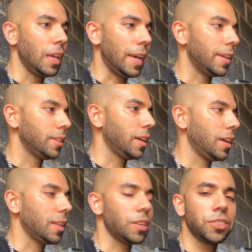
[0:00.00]
And
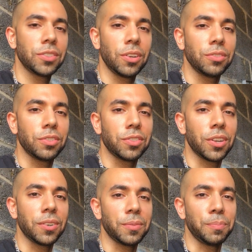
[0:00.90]
that just goes to
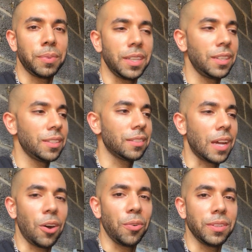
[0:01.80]
show, bleeding is
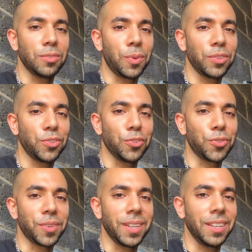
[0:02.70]
not always 1, 2,
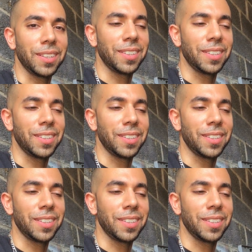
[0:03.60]
3.